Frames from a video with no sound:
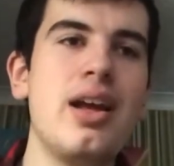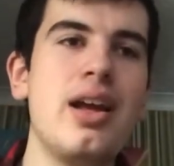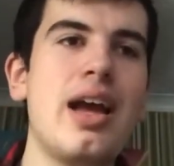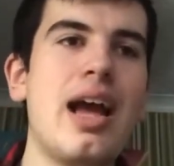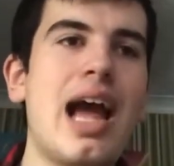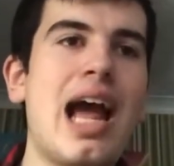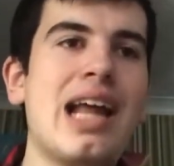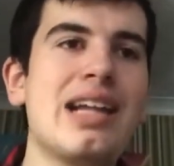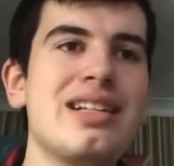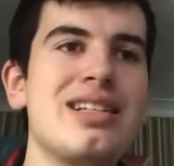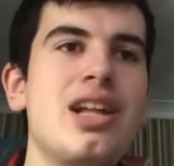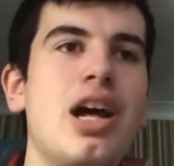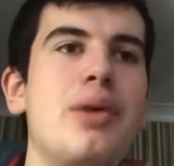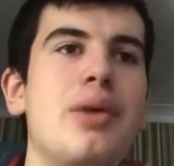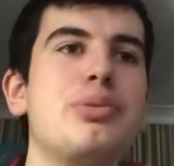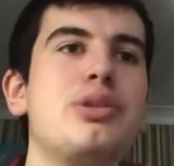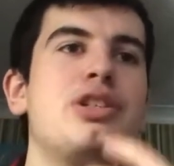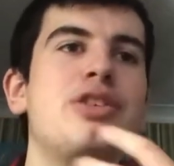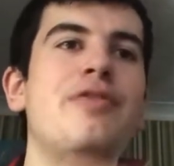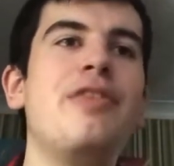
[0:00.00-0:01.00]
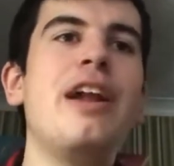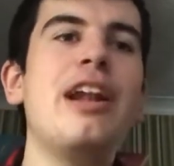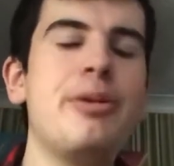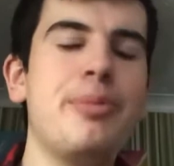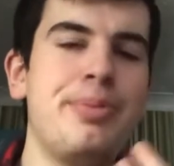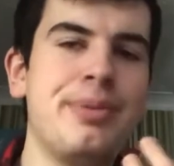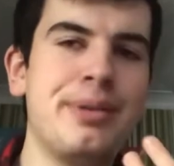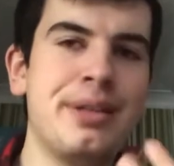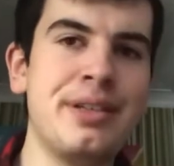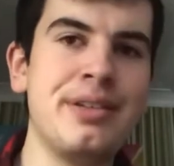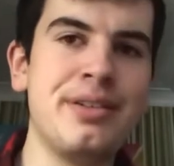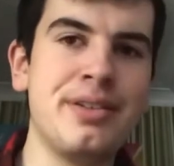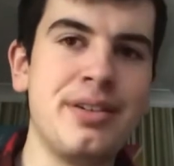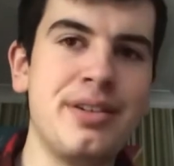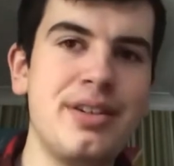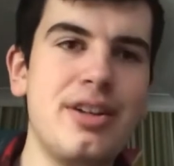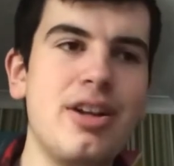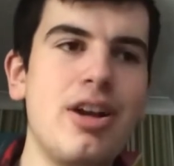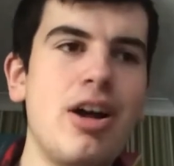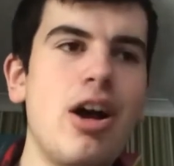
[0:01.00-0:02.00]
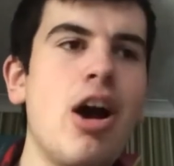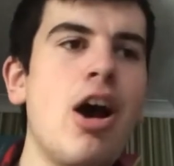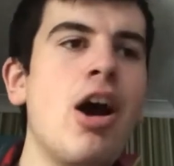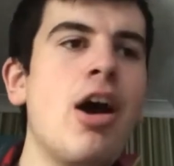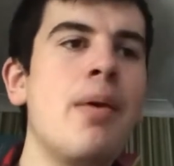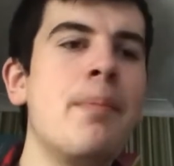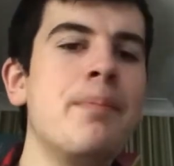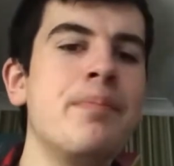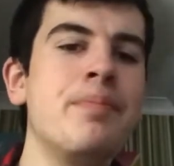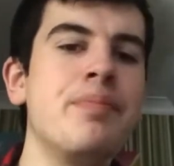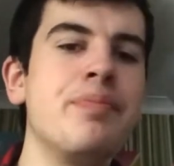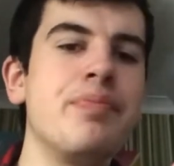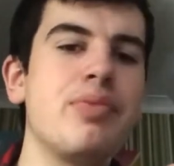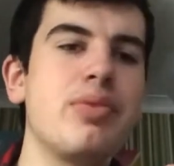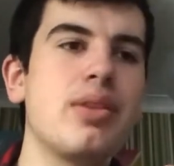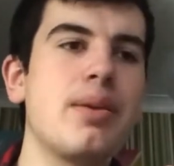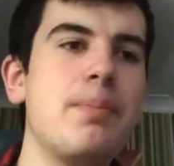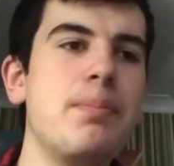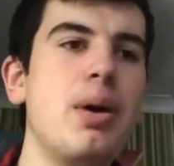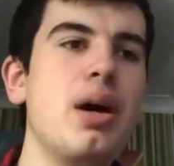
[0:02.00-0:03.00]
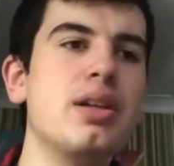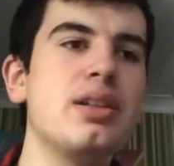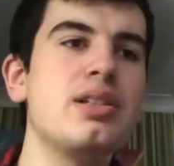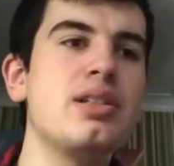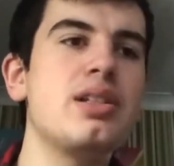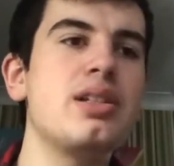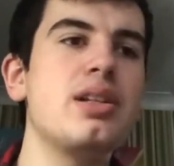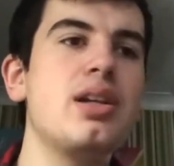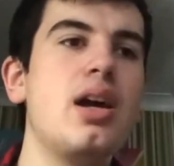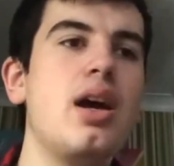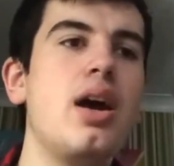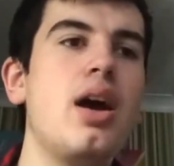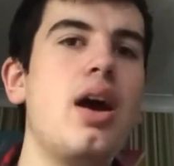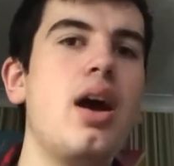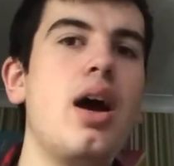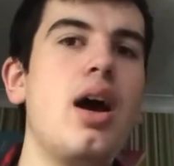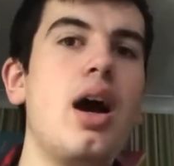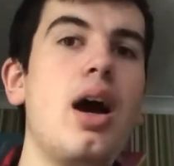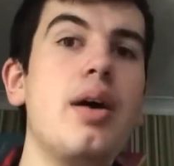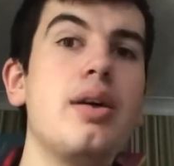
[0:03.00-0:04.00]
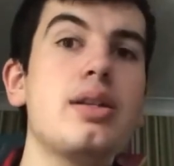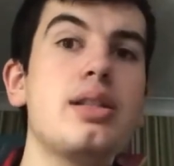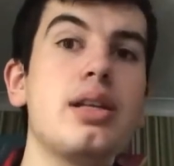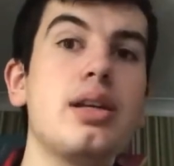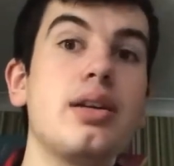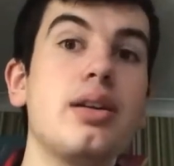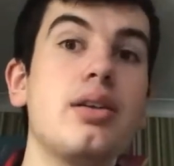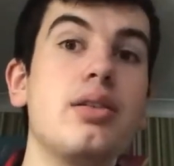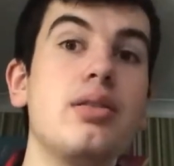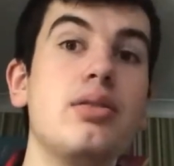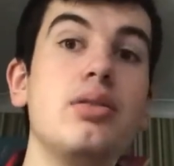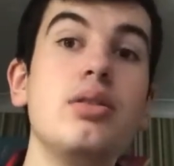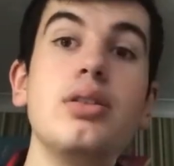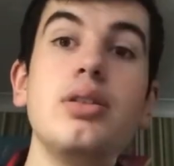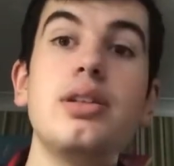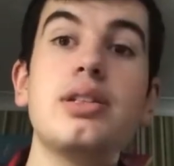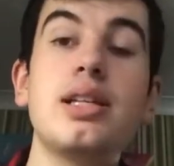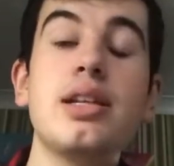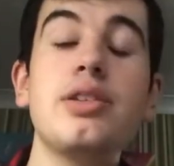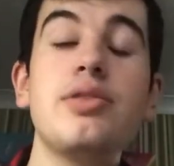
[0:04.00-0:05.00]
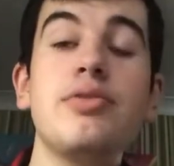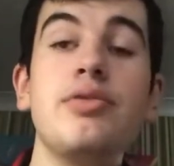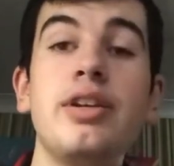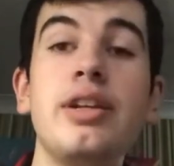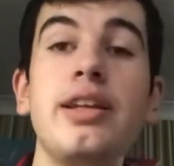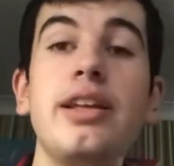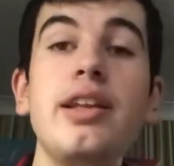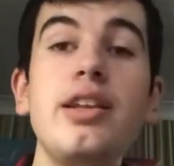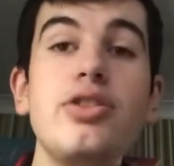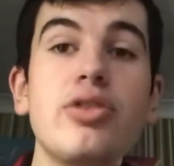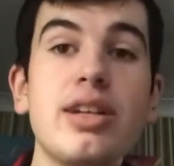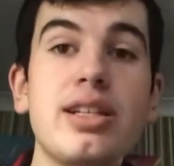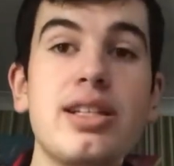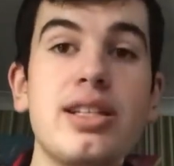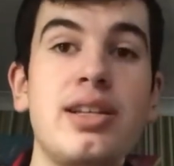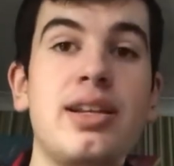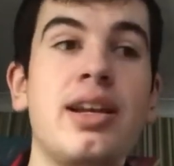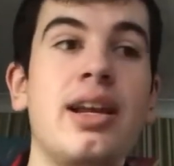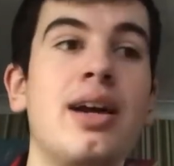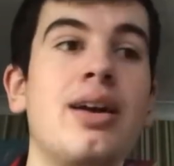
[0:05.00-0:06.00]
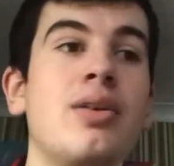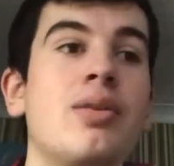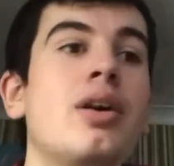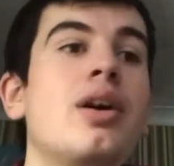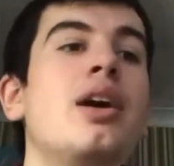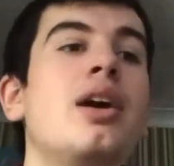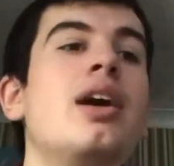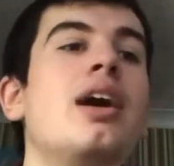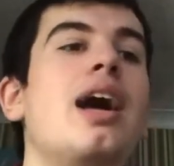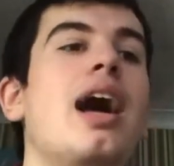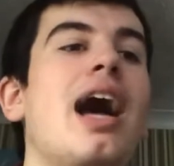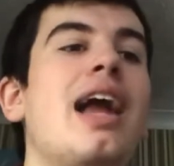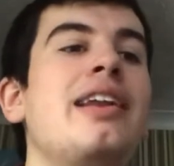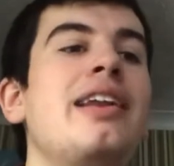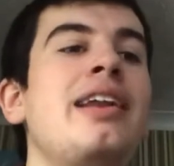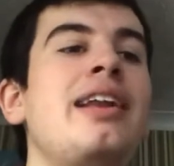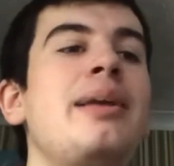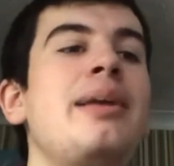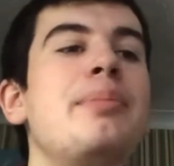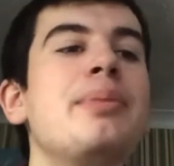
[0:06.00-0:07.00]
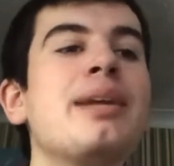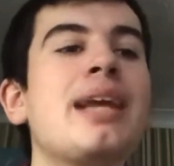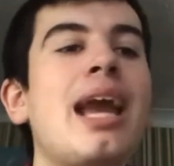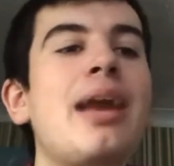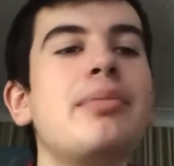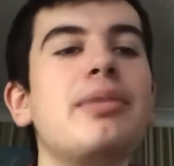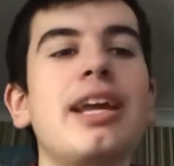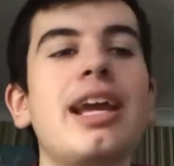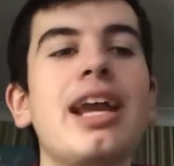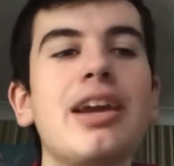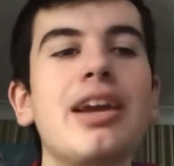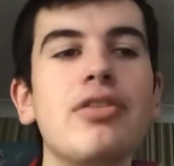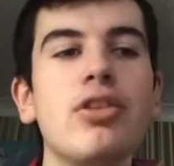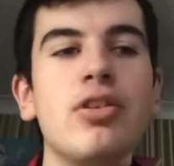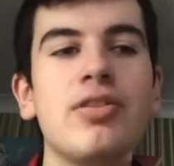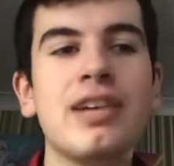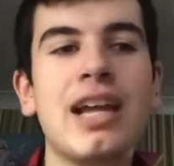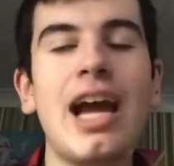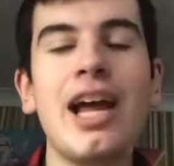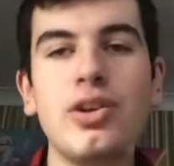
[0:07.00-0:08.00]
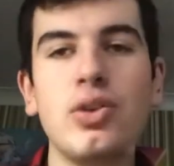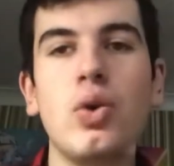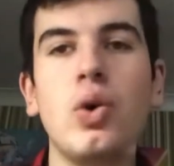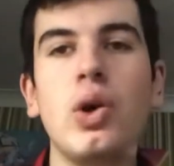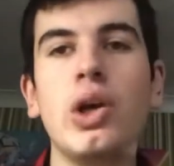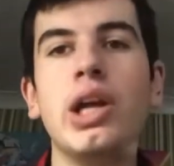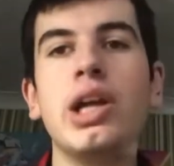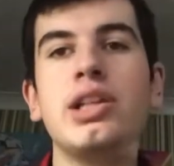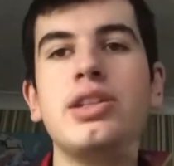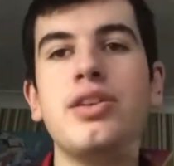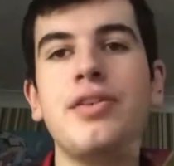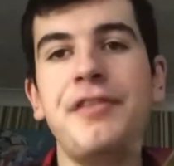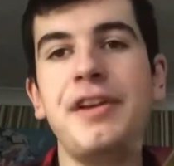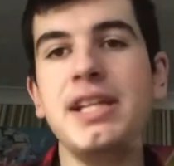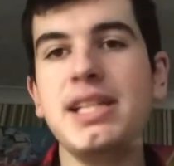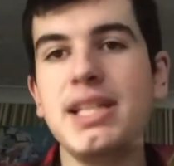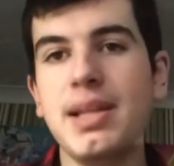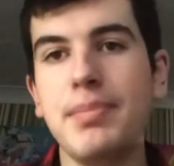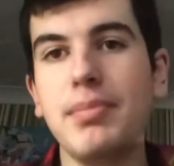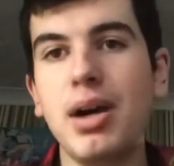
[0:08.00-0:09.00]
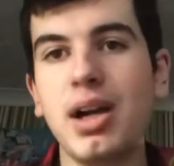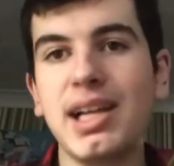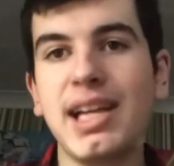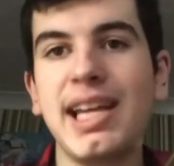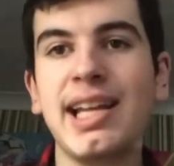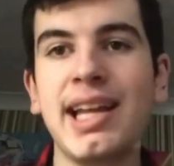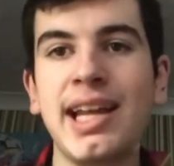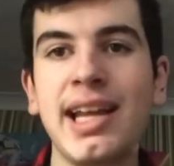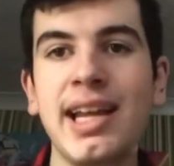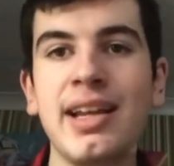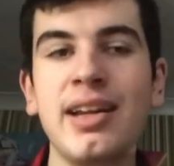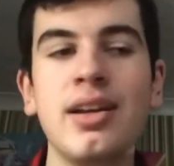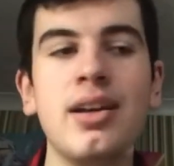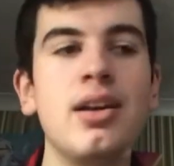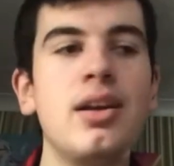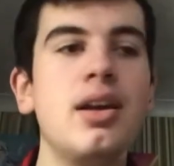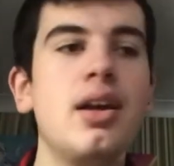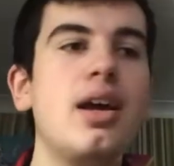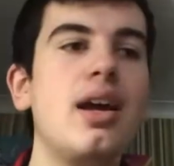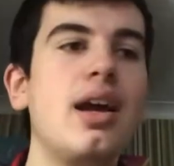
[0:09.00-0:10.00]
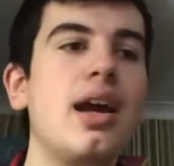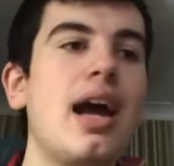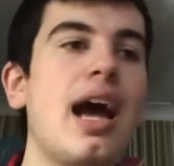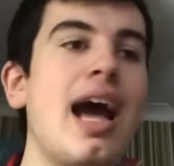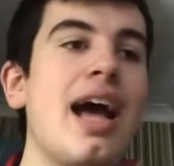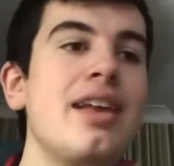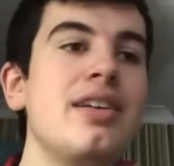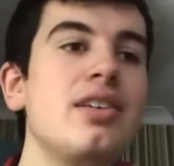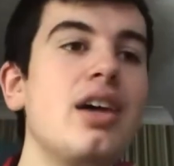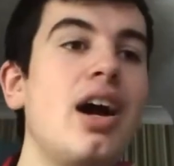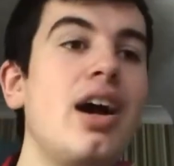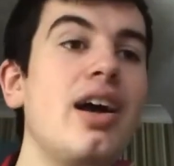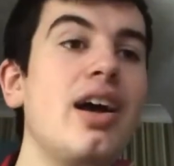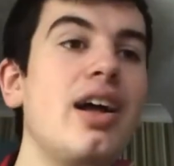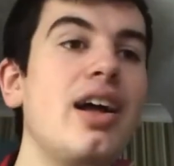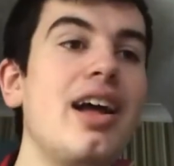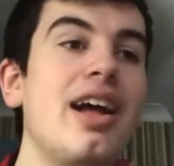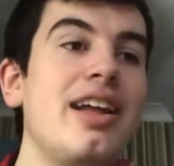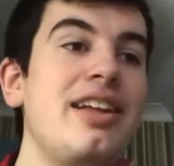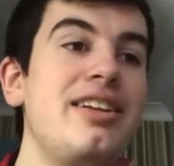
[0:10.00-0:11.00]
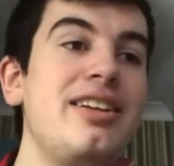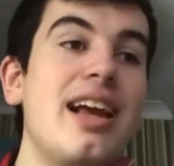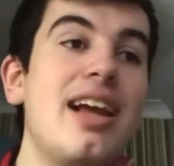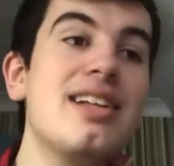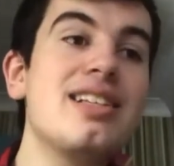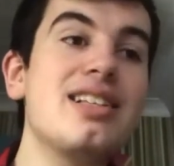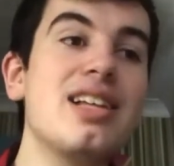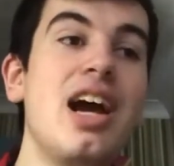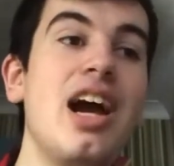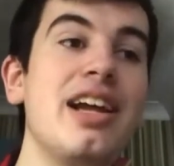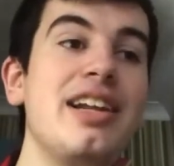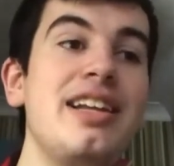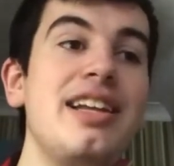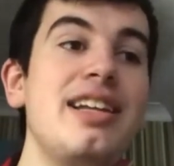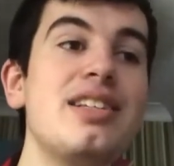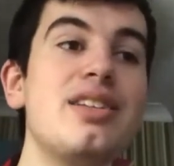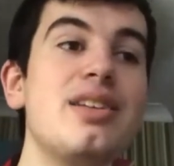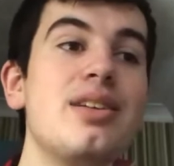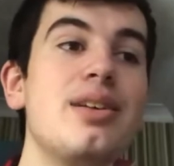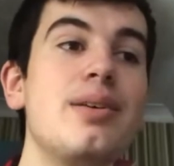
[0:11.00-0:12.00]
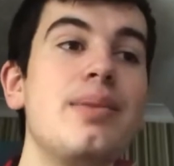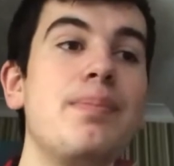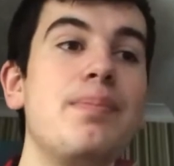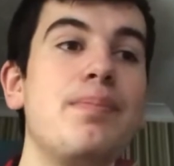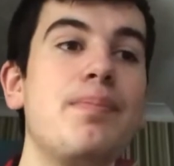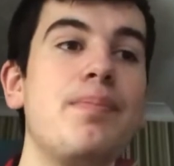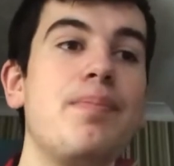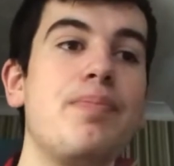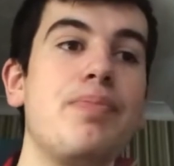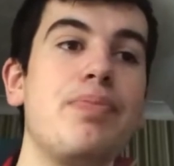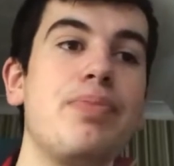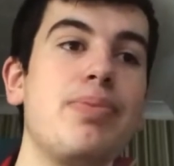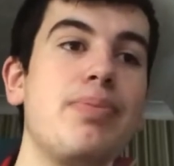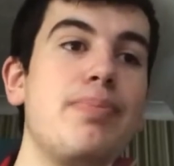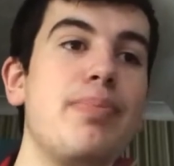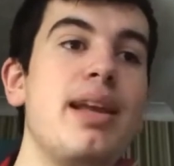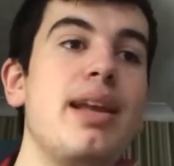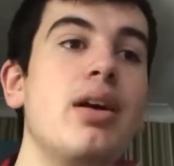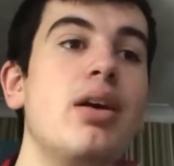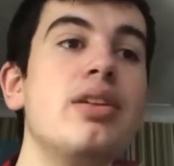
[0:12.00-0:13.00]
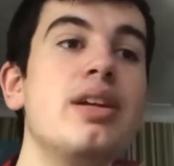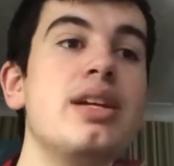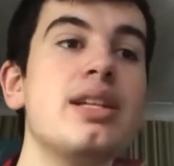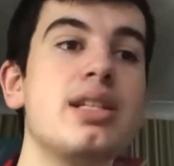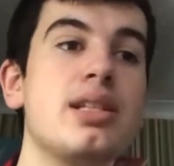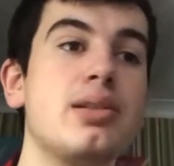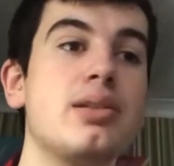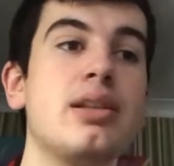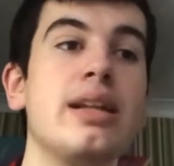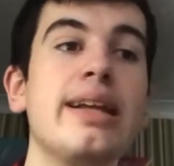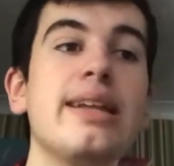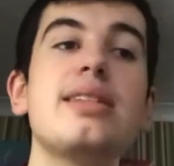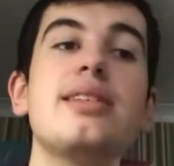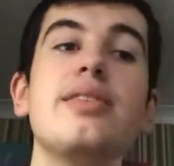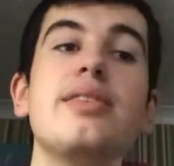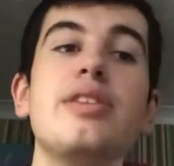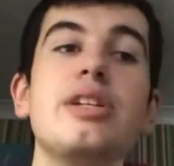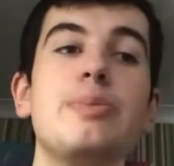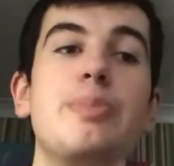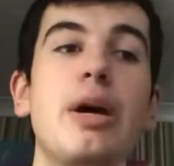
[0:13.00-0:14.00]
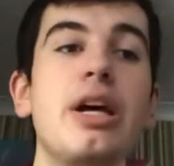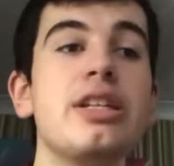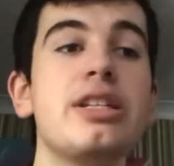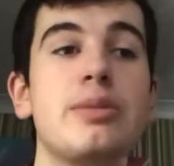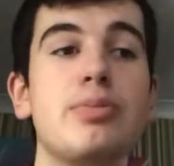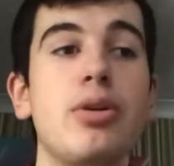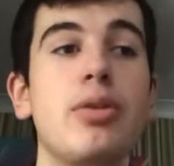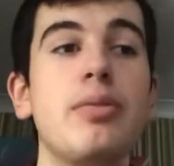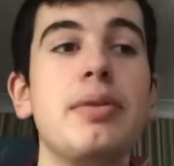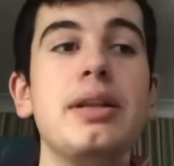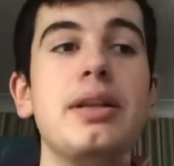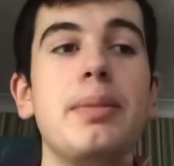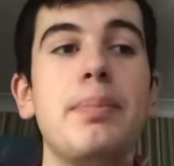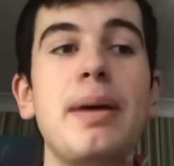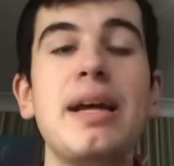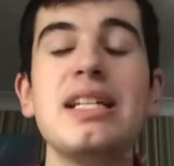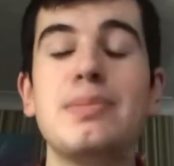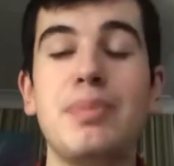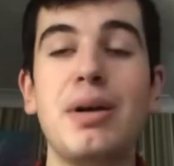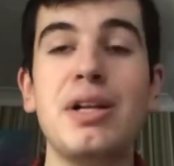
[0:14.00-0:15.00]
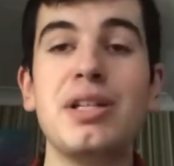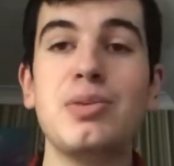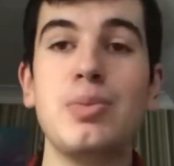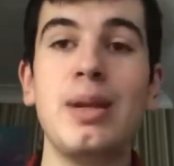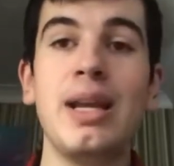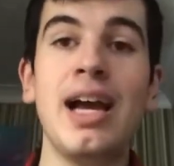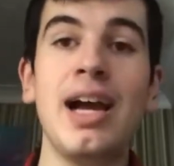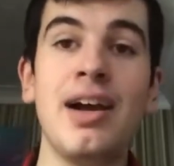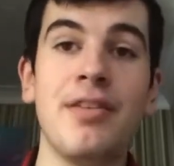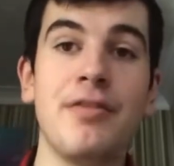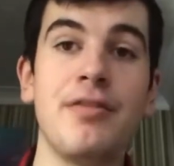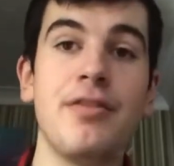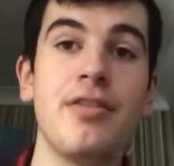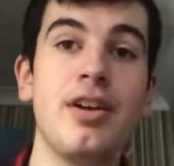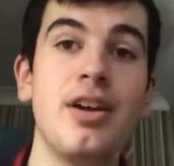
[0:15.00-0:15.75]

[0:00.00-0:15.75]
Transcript: and start developing Buzz, I was like, oh, that's actually really interesting now. And then he became the hero of Candoya, defeating Monkey King, and yes, I need to be honest, Lynx Series Buzz is probably the best Buzz we have.